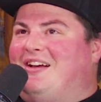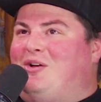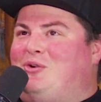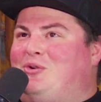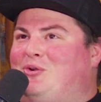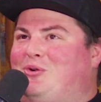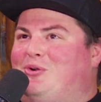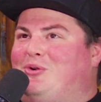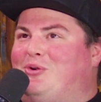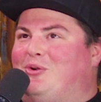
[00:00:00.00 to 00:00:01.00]

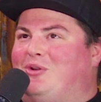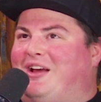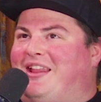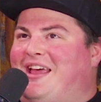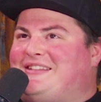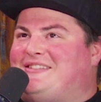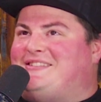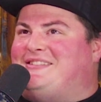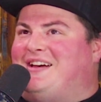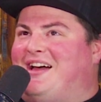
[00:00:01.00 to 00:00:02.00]
Oh, look at that
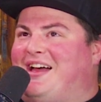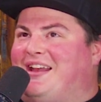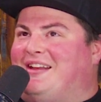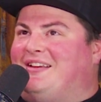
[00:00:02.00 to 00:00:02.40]
stud.